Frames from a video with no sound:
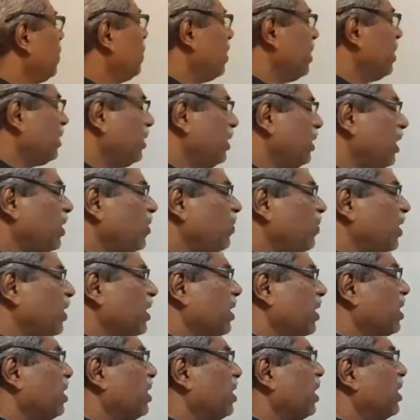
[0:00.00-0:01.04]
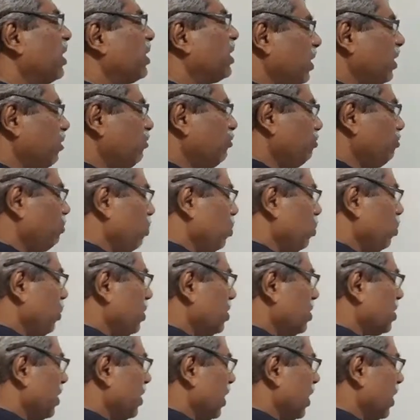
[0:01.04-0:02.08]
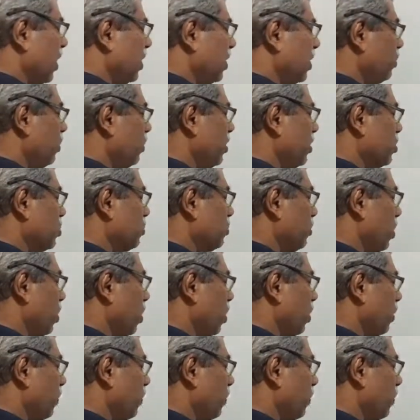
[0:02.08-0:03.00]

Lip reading: Then we can write if mu is negligibly small.